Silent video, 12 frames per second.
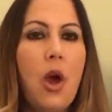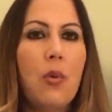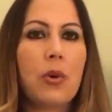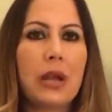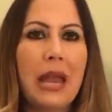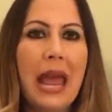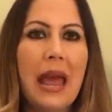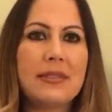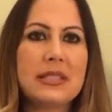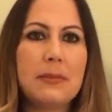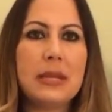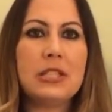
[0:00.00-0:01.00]
We're going to have
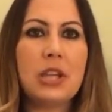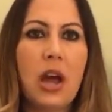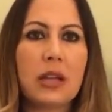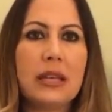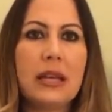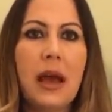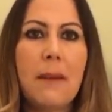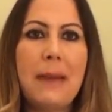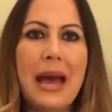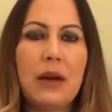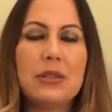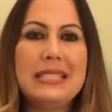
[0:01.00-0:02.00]
somebody talking
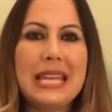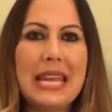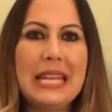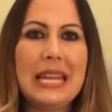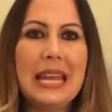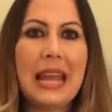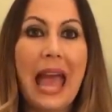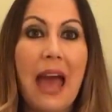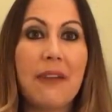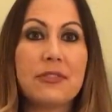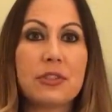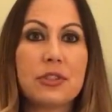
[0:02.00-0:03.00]
about dating
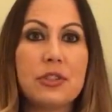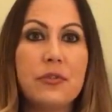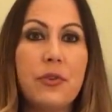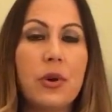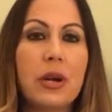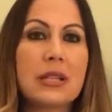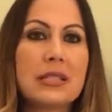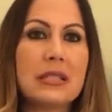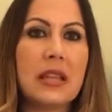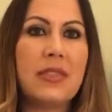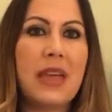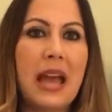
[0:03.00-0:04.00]
after divorce.
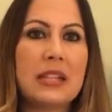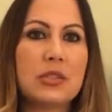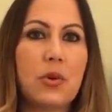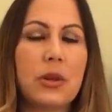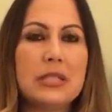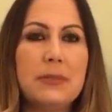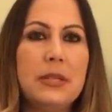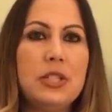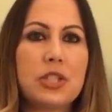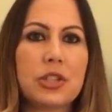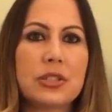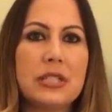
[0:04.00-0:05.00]
That's going to be
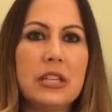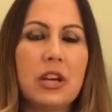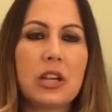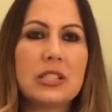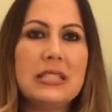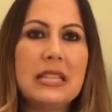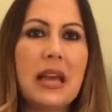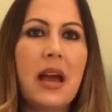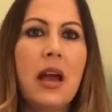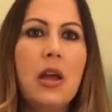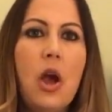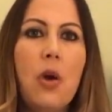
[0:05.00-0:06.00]
Jersey
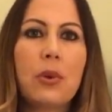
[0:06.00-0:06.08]
Garcia.